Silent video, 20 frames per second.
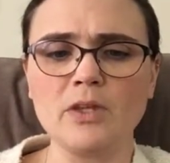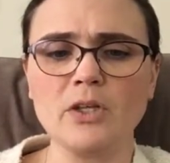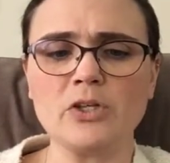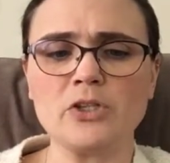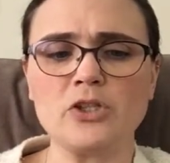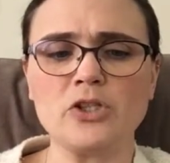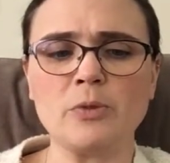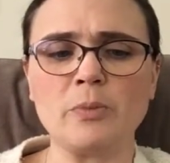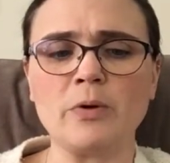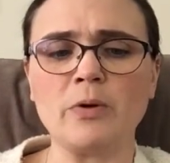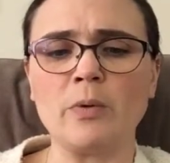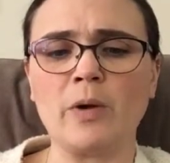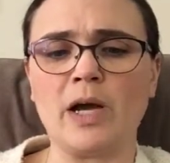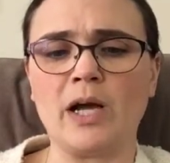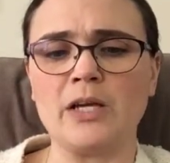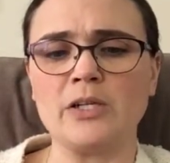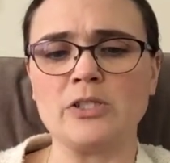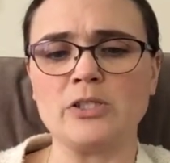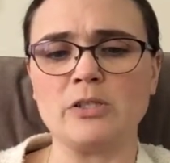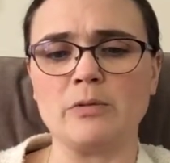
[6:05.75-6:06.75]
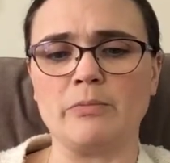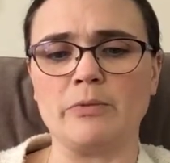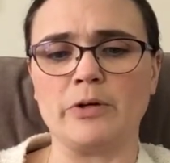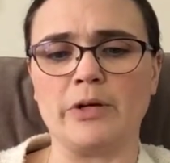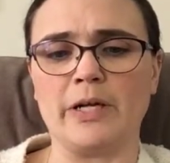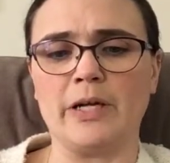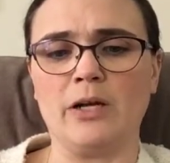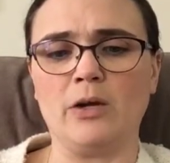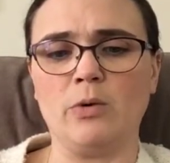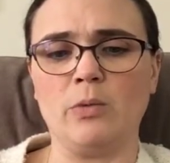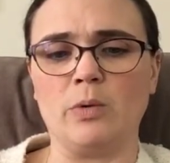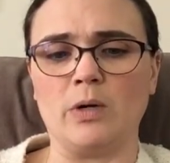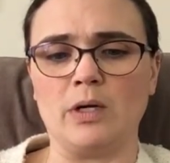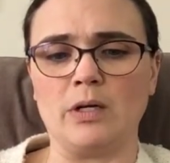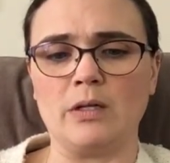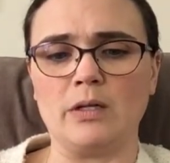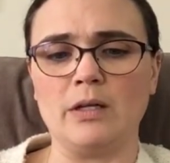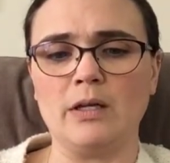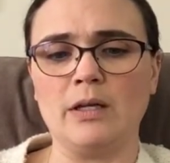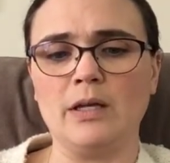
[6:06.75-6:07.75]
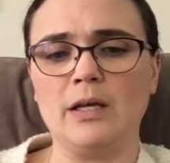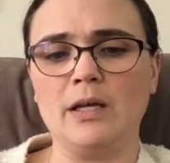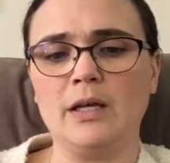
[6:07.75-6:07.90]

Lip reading: superwash merino wool,